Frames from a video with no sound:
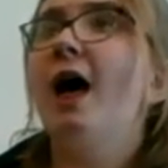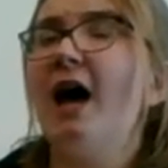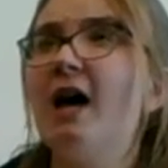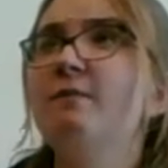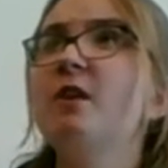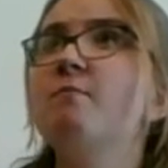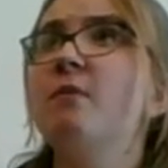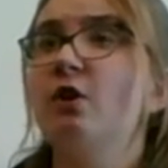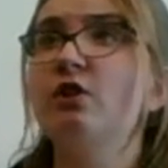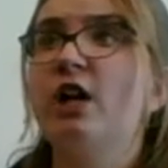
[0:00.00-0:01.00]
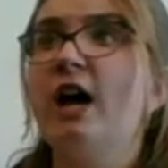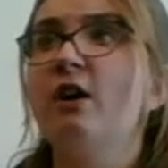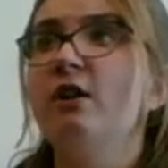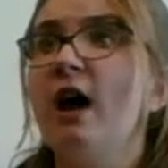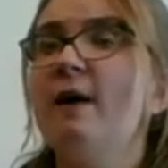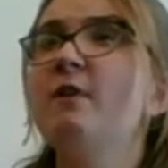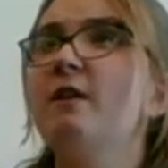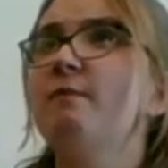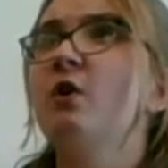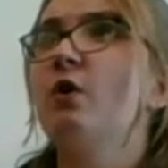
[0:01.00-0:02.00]
I'm the middle child. I'm
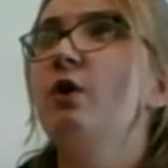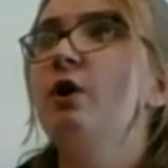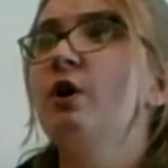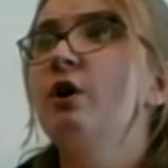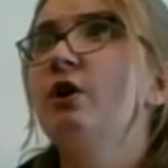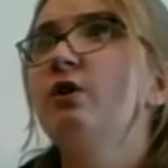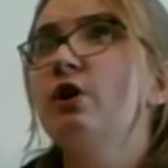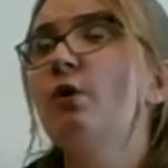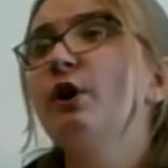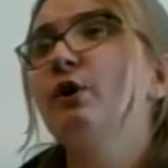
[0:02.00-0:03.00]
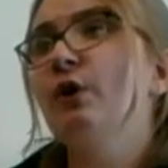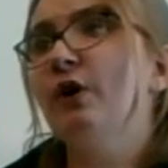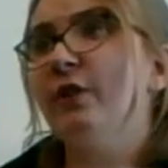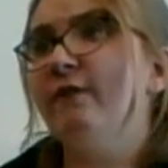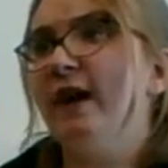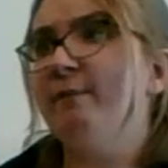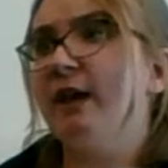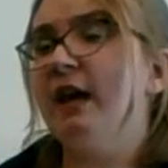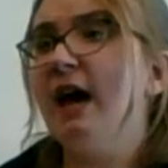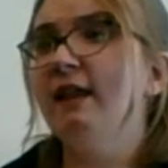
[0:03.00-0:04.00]
the token girl in the
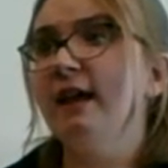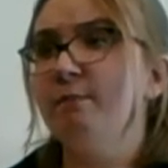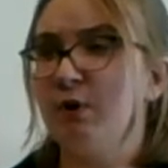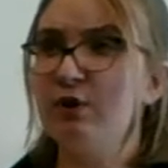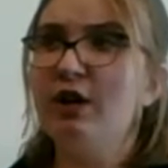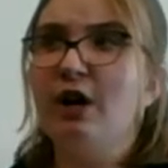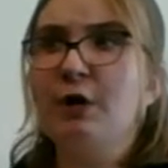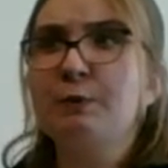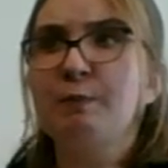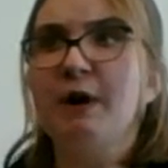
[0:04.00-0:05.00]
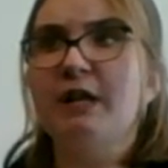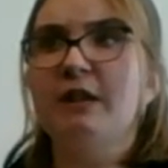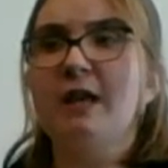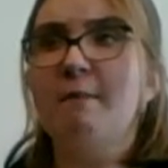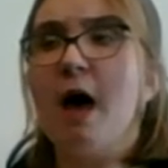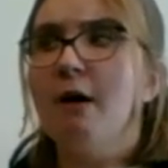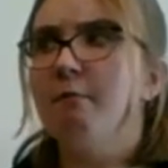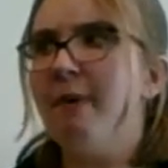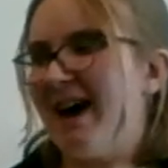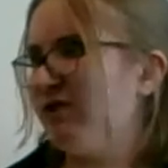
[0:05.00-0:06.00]
family. I like birthday cards with money in them,
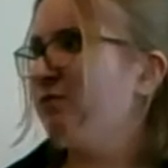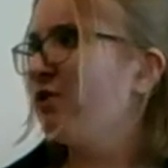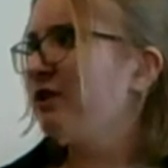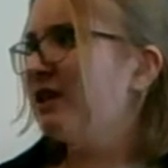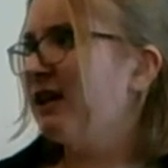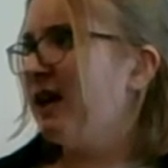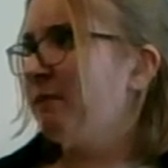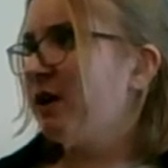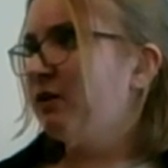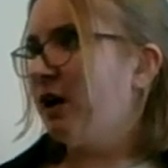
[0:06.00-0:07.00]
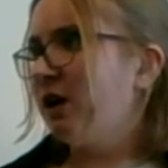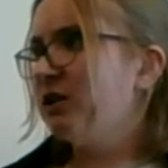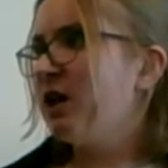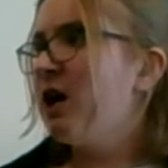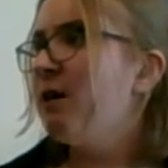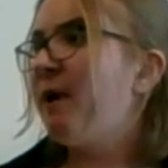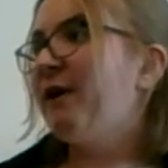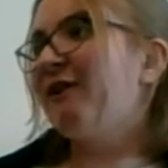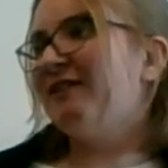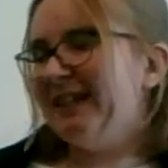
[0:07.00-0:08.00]
bathroom doors that can't be unlocked by
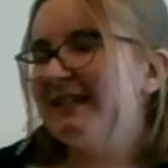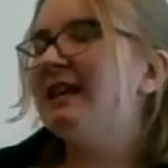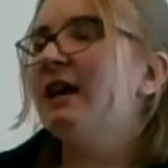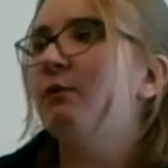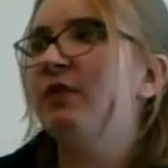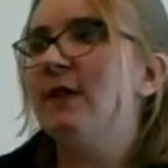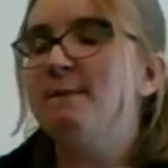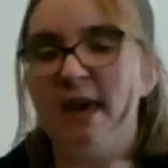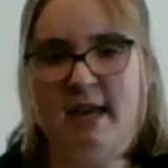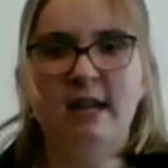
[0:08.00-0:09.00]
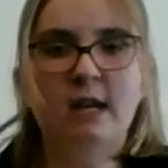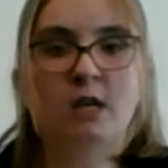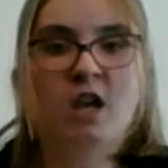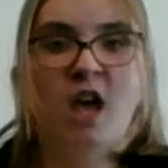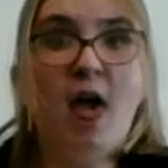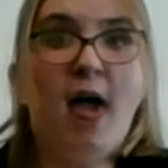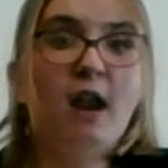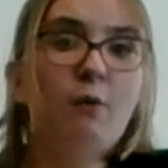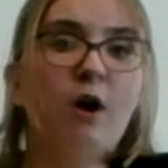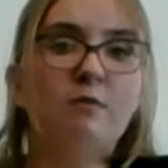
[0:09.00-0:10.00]
releasing it with the pin, and
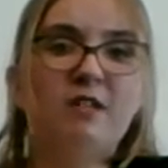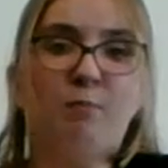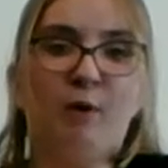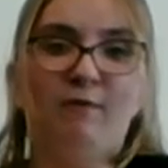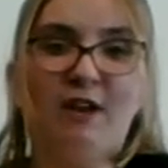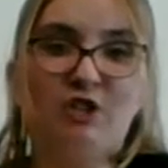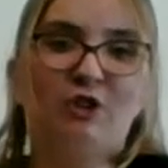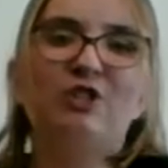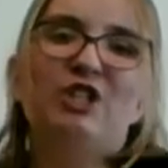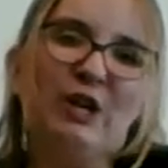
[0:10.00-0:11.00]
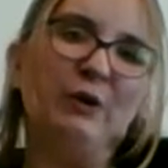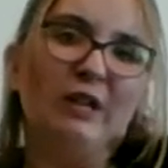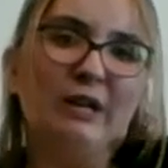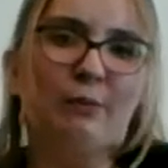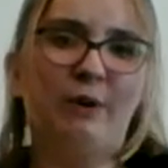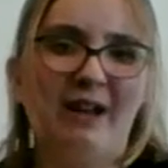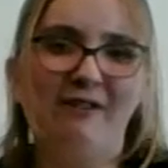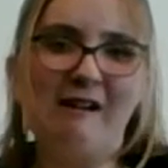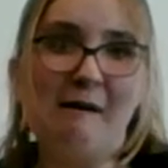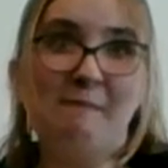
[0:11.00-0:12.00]
I want to be a professional cheerleader when I
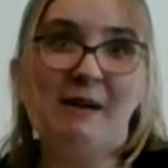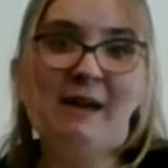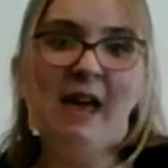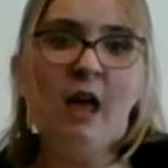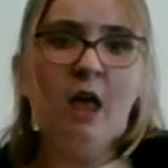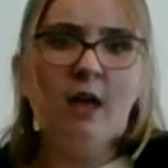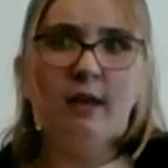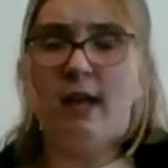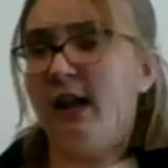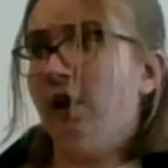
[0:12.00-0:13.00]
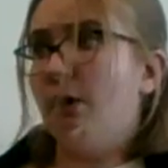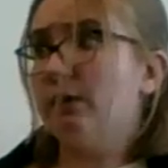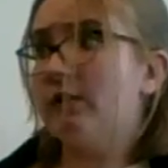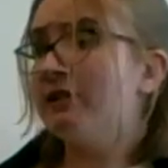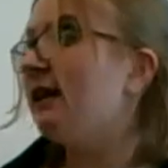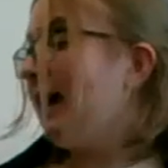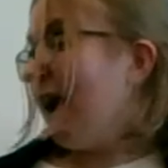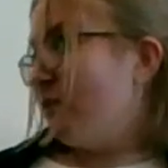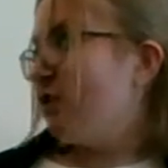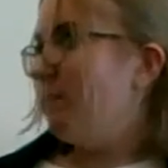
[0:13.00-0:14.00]
grow up. Can I go or does it
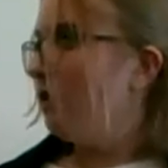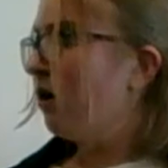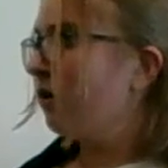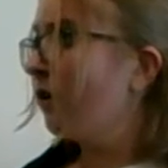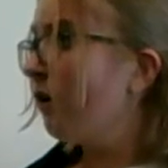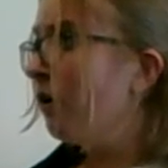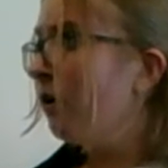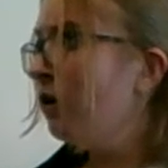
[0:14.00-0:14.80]
have to be longer?